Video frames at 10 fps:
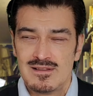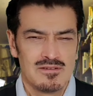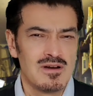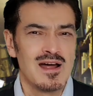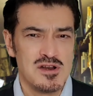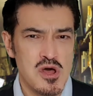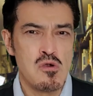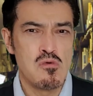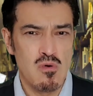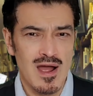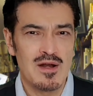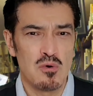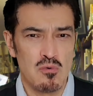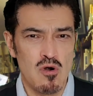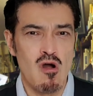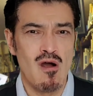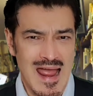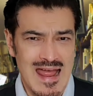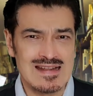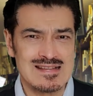there are no right or wrong
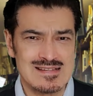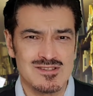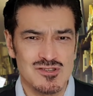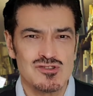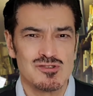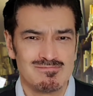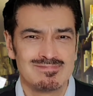answers.